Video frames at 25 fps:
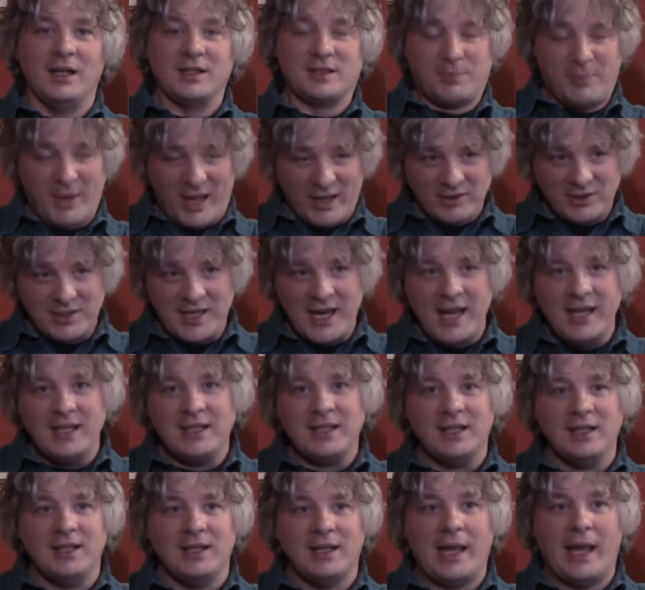It's about
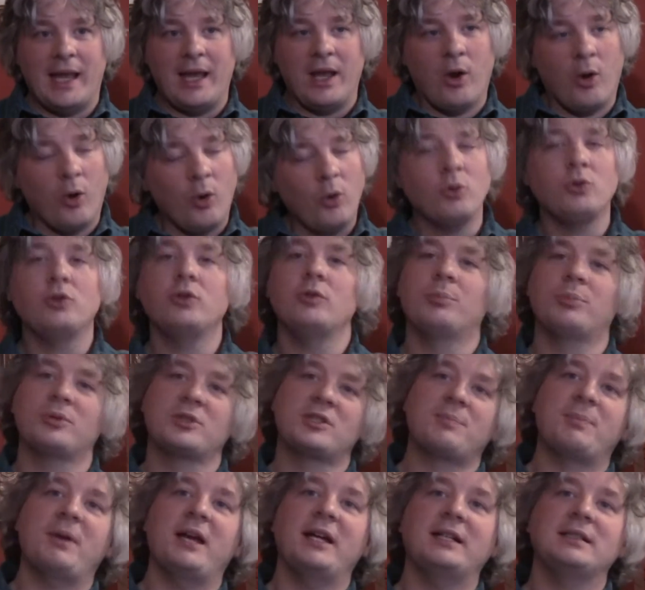taking a whole new
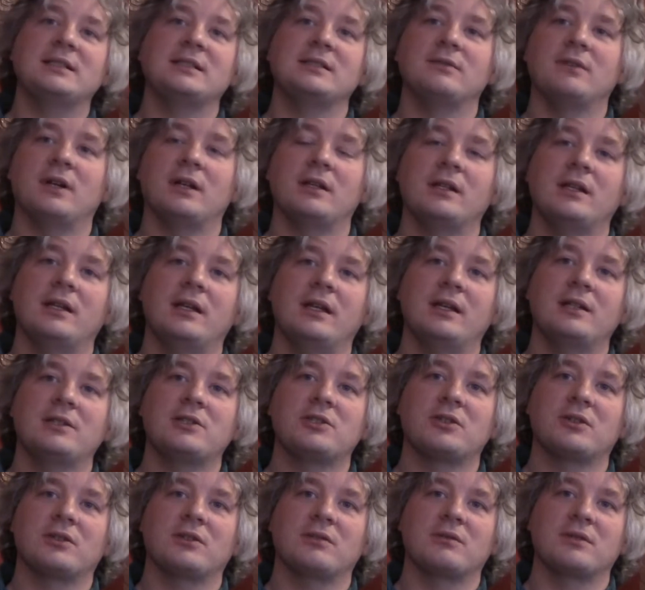perspective on the
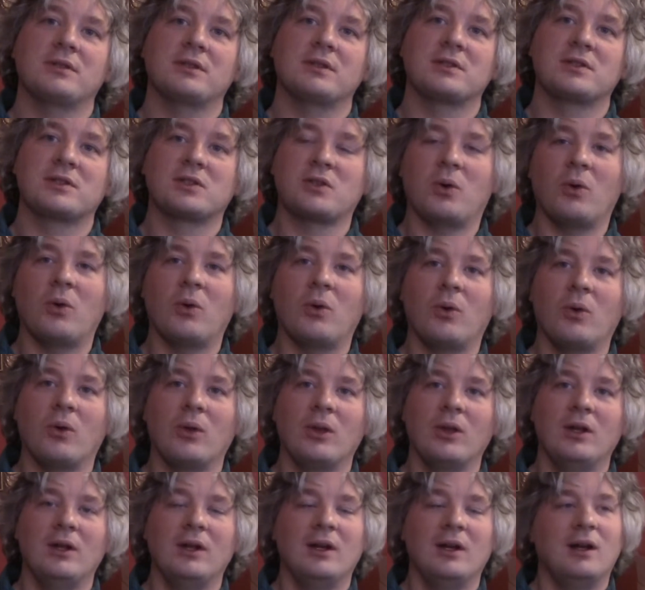nature of the
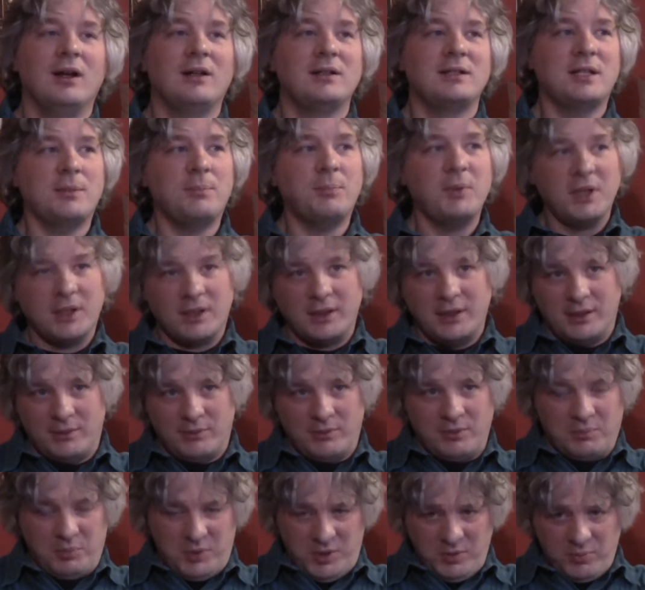soul. Typically,
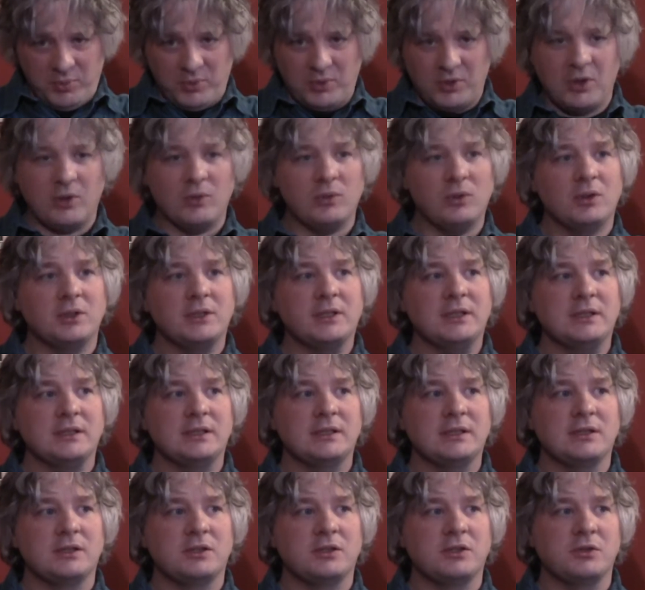when people go
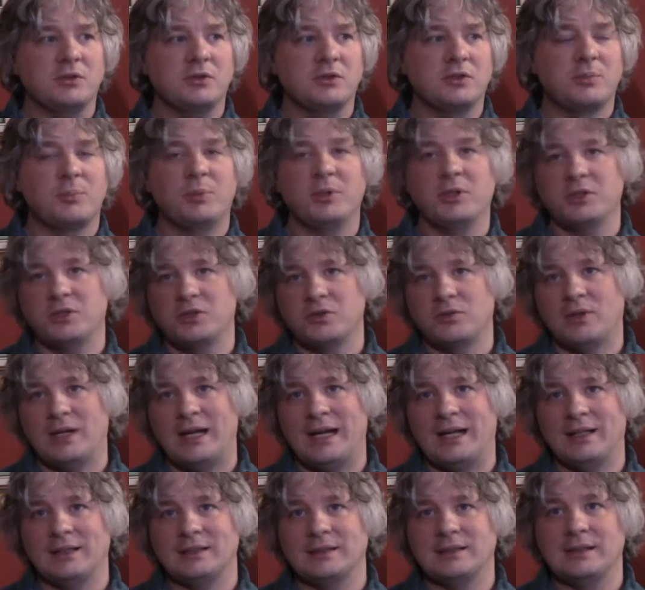looking into
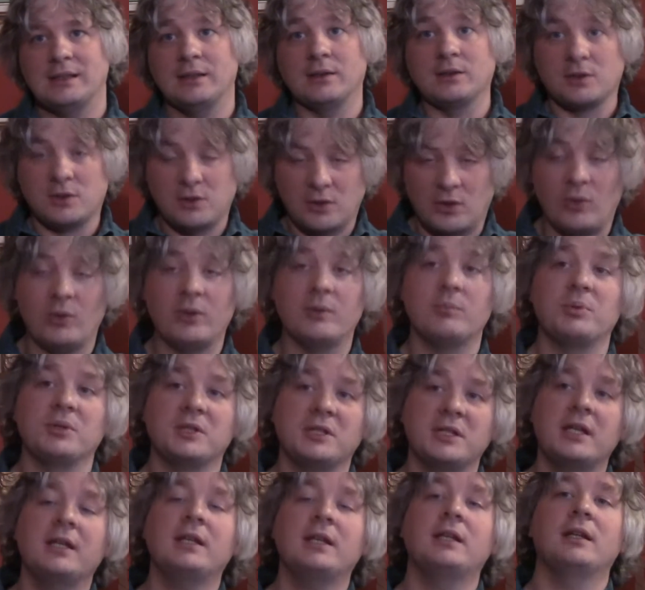spirituality and the soul in
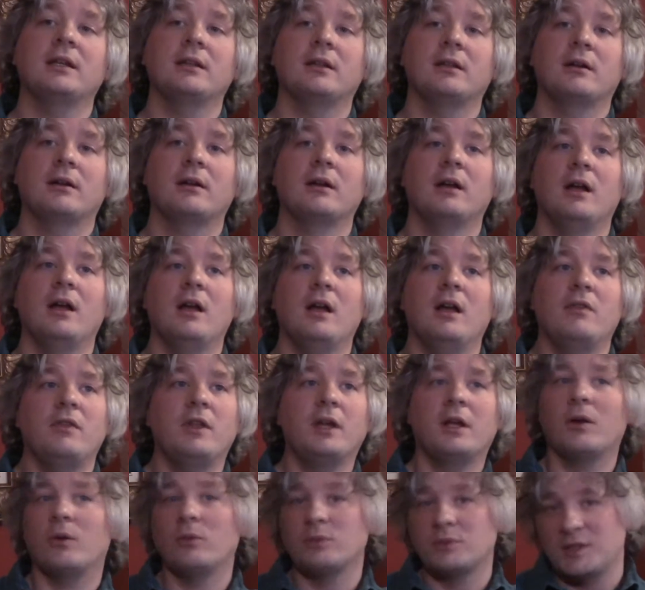particular, they
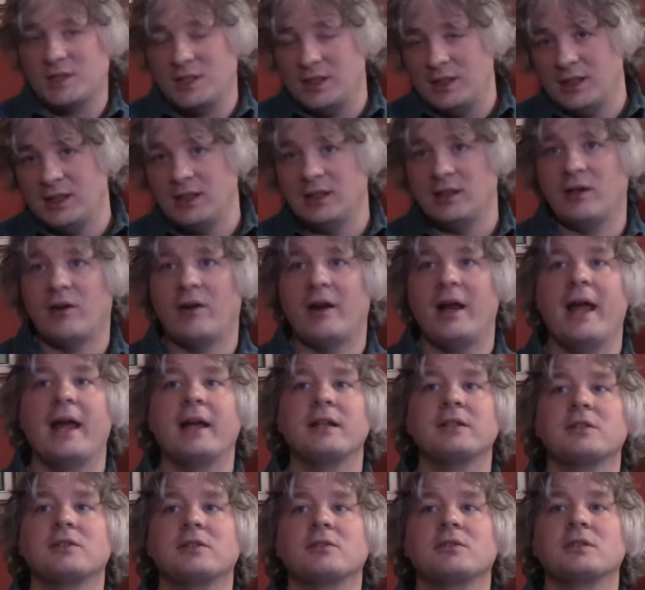go seeking their
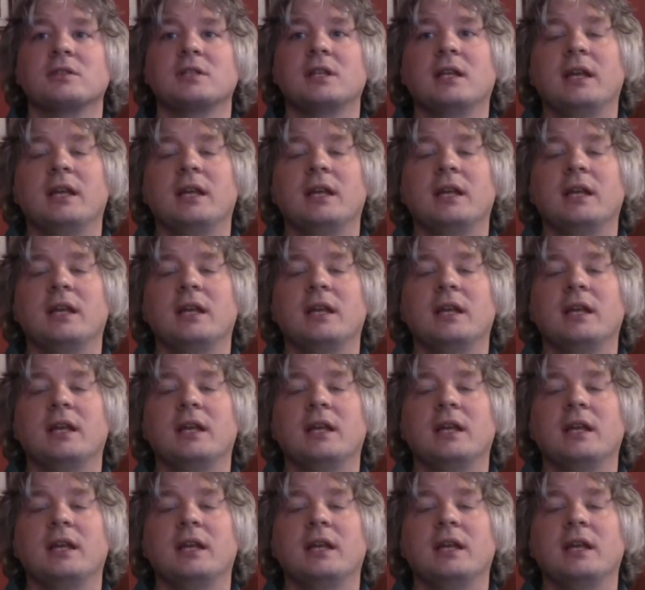answers in